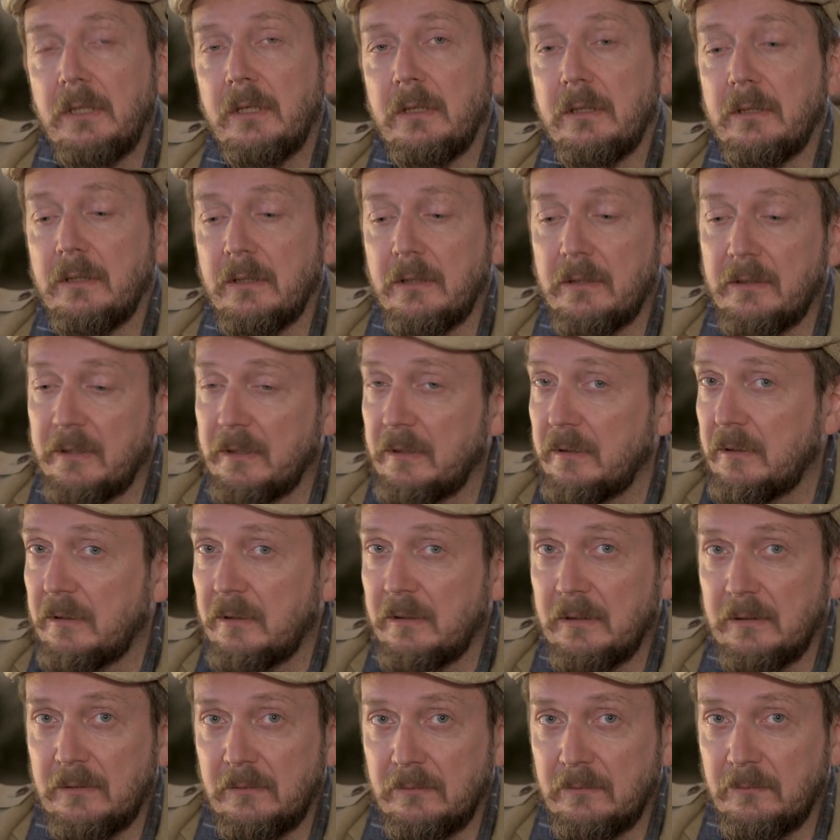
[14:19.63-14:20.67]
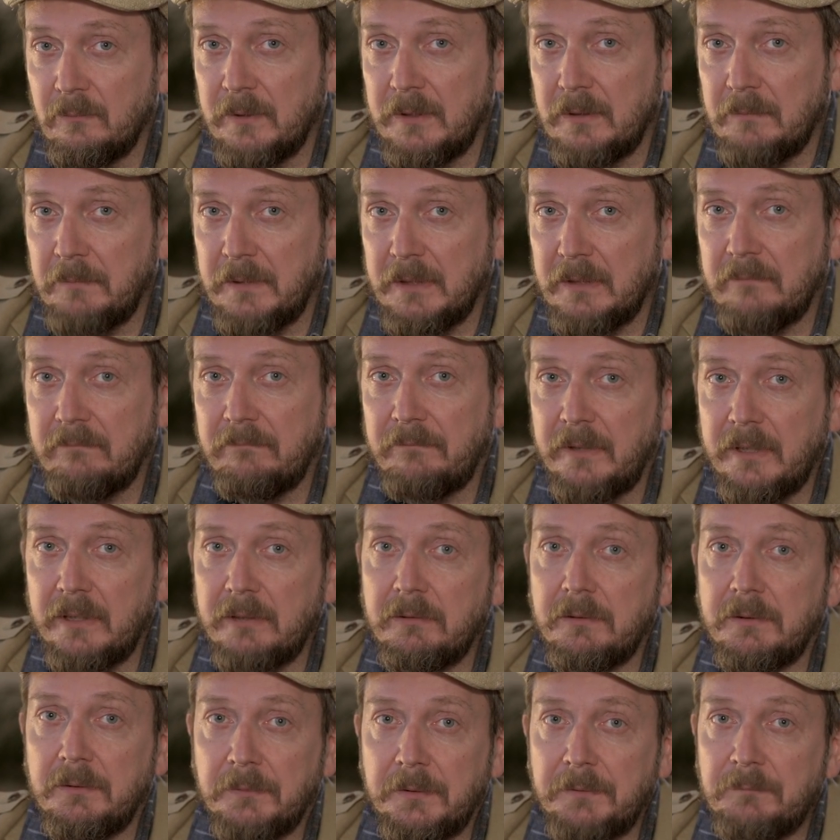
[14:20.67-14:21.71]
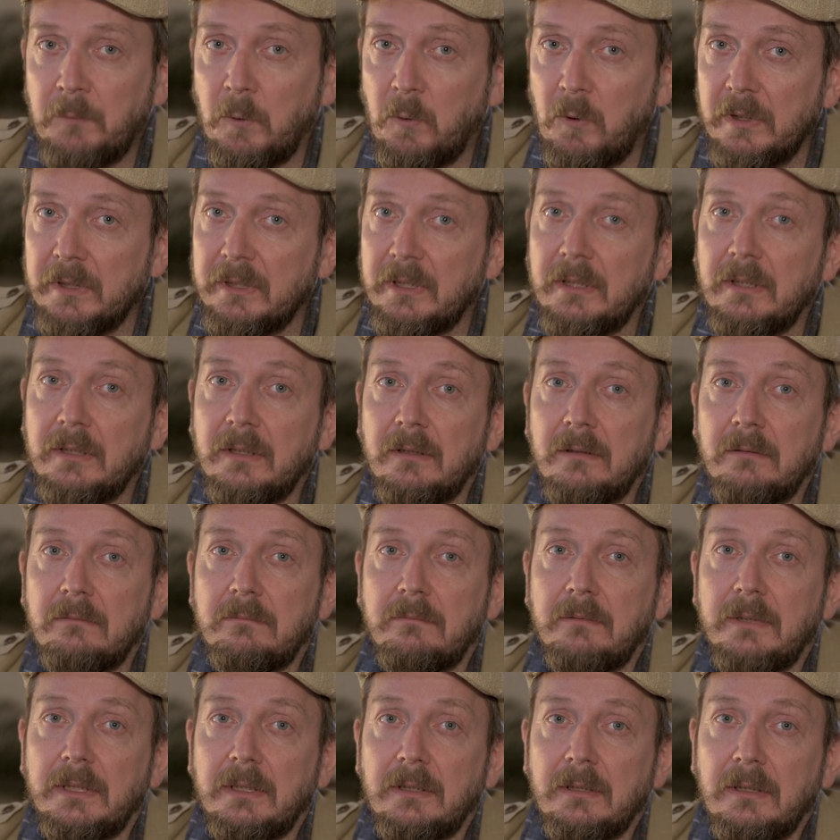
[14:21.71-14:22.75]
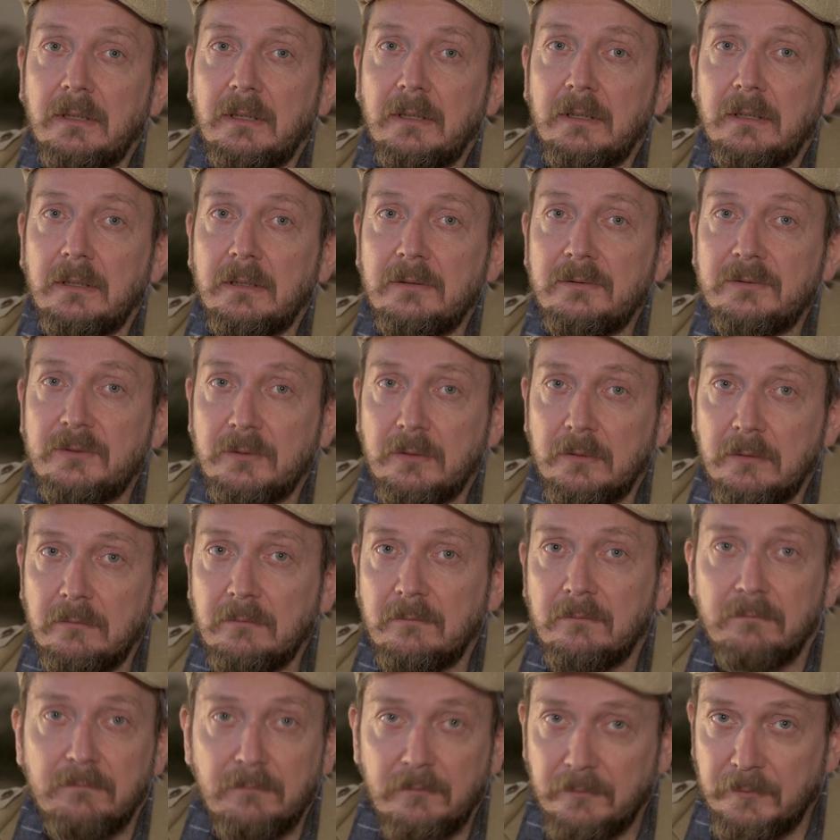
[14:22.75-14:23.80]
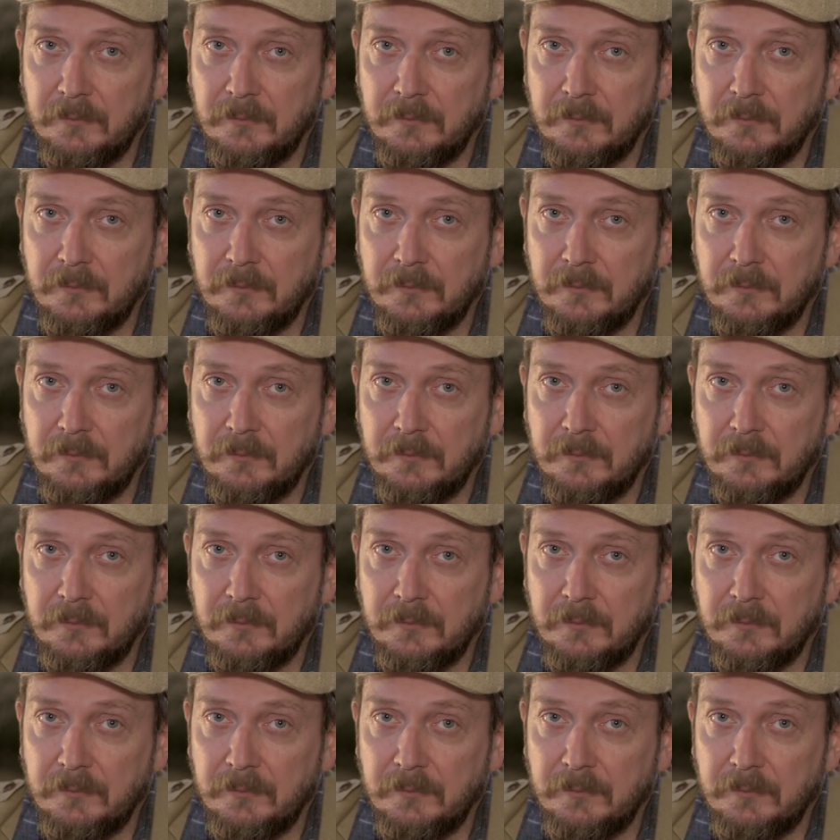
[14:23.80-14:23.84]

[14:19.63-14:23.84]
And I think it will be very rewarding when I solve